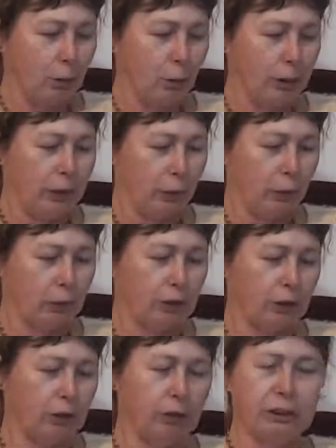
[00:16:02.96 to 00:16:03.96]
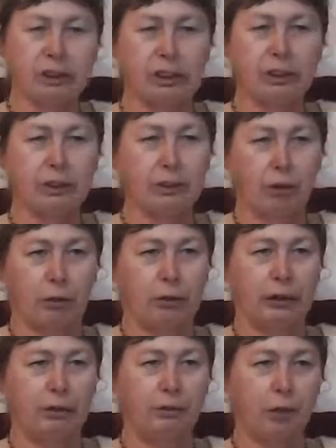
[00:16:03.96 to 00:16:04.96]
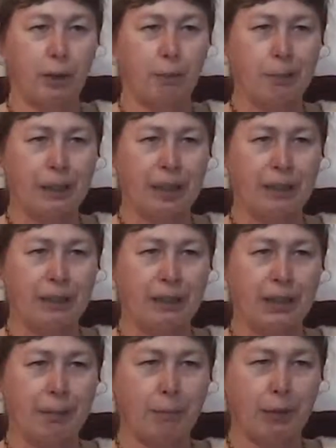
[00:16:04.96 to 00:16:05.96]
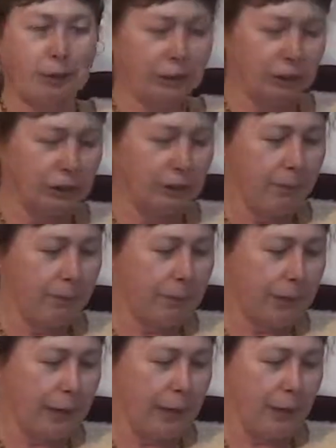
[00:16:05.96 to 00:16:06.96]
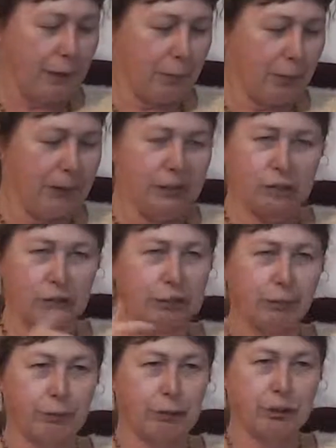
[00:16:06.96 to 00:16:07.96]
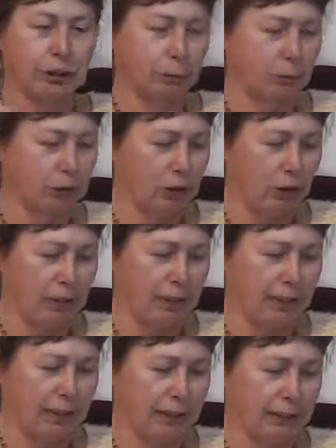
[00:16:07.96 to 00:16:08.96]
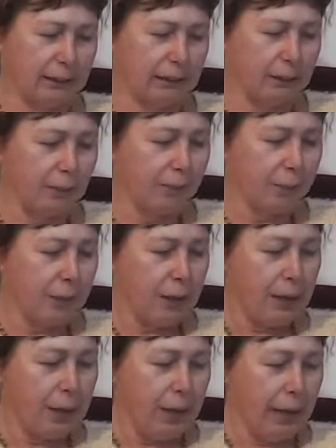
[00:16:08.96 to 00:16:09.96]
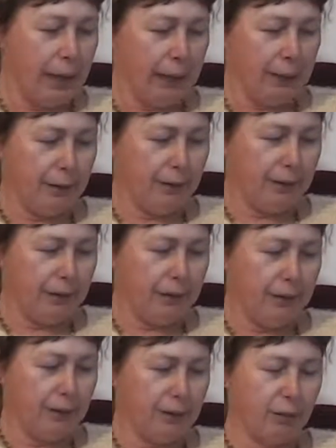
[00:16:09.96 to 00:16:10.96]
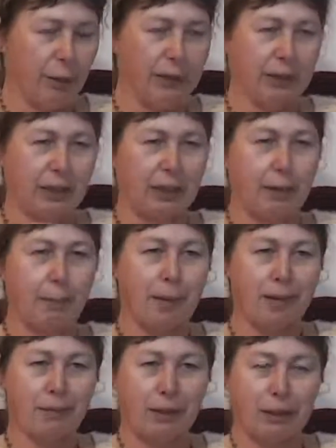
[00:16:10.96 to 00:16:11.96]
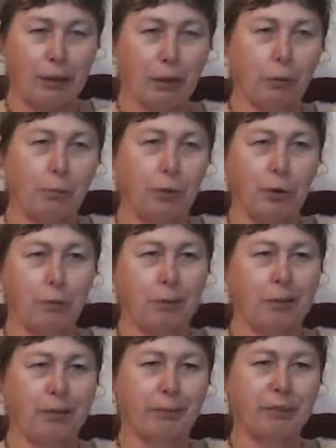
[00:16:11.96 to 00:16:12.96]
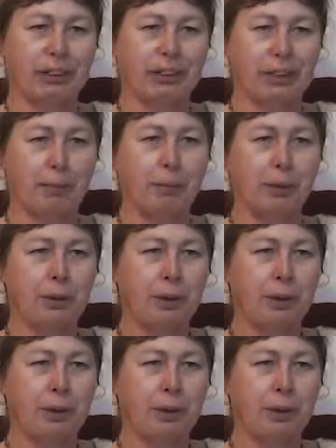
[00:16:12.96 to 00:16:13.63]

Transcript: we can also listen in on the fire brigade and the ambulance. The police are a different system entirely nowadays. And the way the club have their little computer program set up,